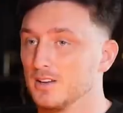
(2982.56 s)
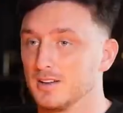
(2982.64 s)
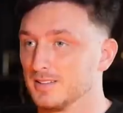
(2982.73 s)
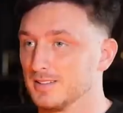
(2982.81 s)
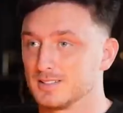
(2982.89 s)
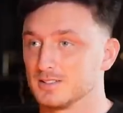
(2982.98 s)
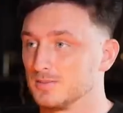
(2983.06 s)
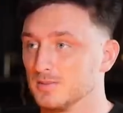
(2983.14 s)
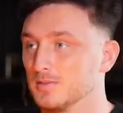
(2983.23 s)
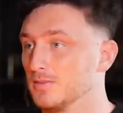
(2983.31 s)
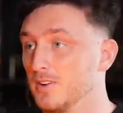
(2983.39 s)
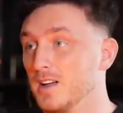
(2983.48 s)
look, this is
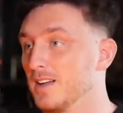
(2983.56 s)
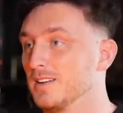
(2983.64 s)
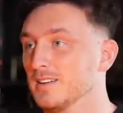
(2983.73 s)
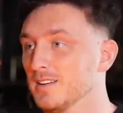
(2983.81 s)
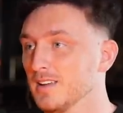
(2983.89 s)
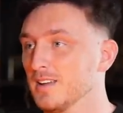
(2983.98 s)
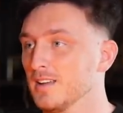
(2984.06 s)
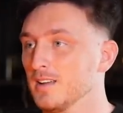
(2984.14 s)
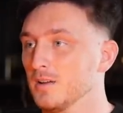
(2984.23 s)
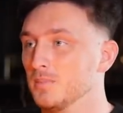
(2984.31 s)
fine. Yeah.